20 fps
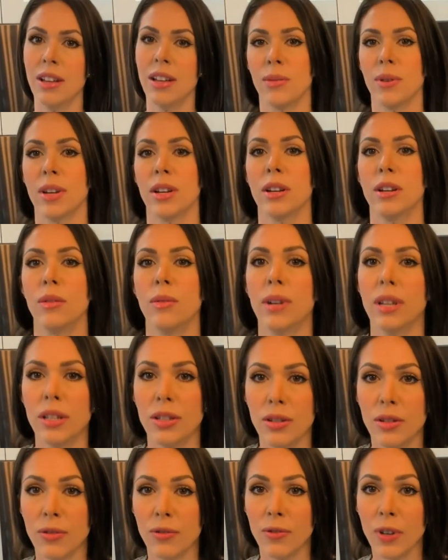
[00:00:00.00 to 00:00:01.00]
So what you're gonna wanna
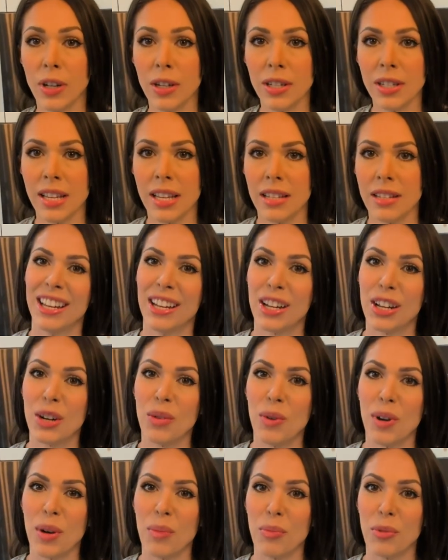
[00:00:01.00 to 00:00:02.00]
do first, you're
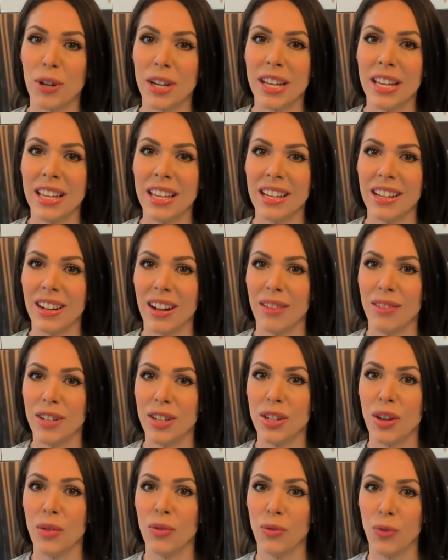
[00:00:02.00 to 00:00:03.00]
gonna wanna preheat your oven
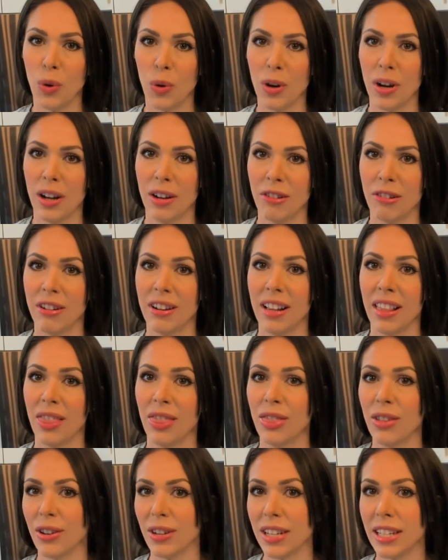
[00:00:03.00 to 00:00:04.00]
to
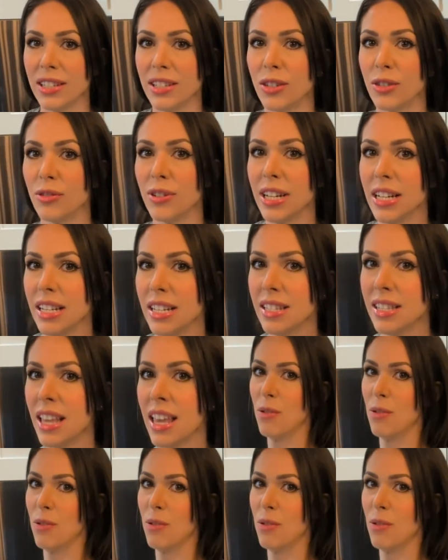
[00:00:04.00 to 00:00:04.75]
430 degrees.